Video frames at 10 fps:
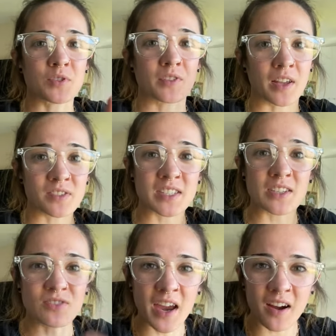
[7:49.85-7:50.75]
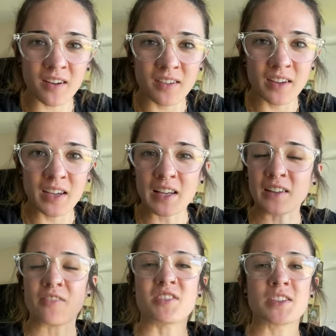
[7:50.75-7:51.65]
So I'd love to see you there,
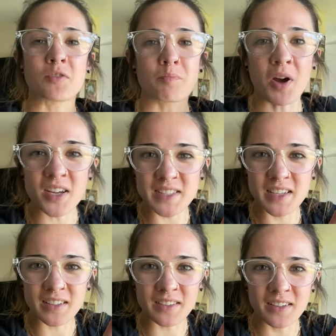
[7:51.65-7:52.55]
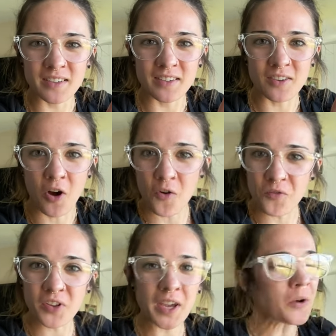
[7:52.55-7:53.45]
love to see you in Boston,
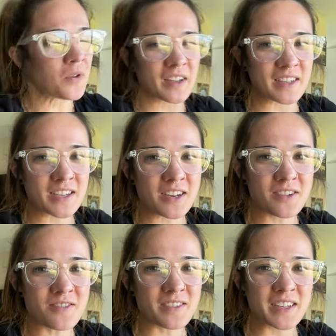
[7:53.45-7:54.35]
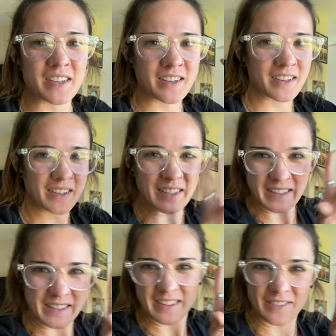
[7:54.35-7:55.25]
hopefully one of the 2.
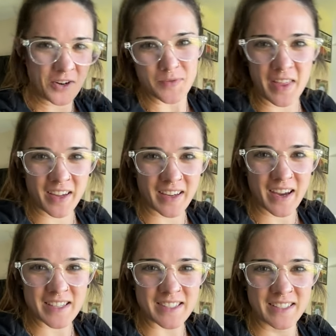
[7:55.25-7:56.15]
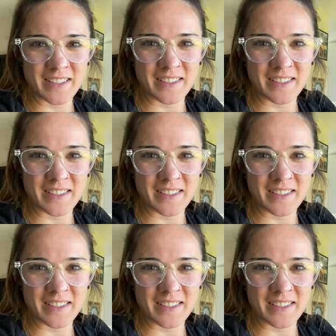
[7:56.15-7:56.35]
Wish me luck, guys.